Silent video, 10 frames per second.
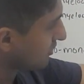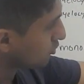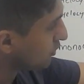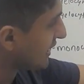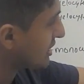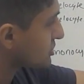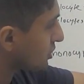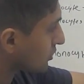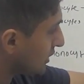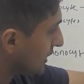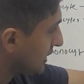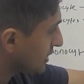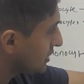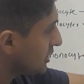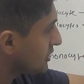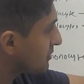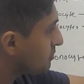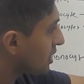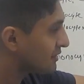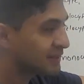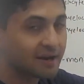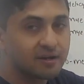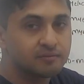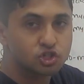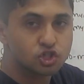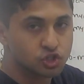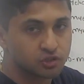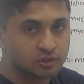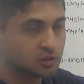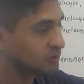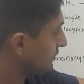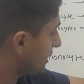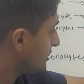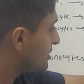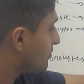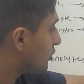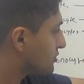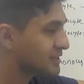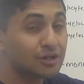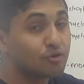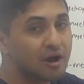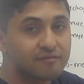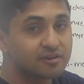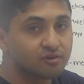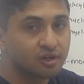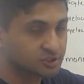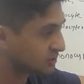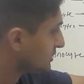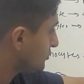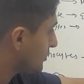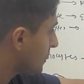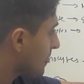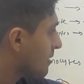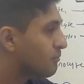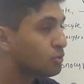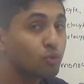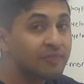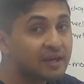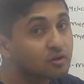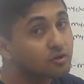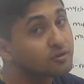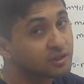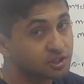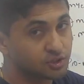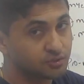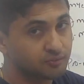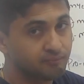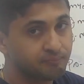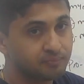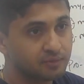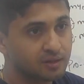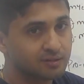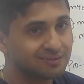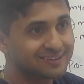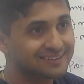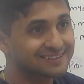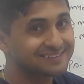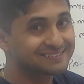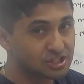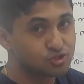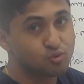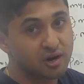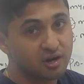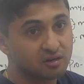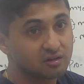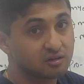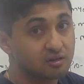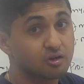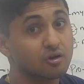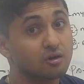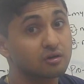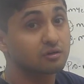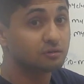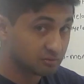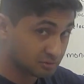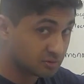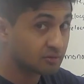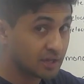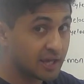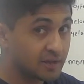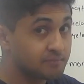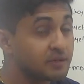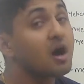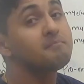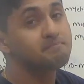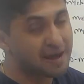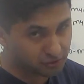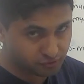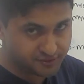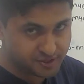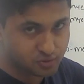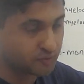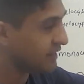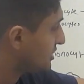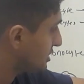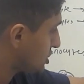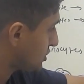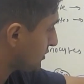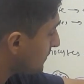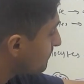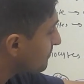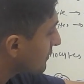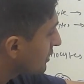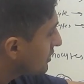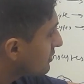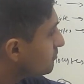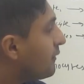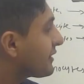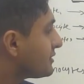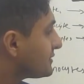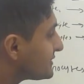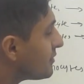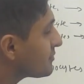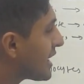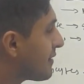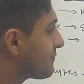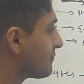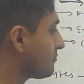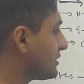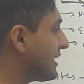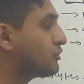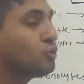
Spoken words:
when they're circulating in the blood, they're immature. Okay, these are monocytes. They don't have any functions in there. But when they go to tissue, that's where they become macrophages when they're in tissue. Okay, but there are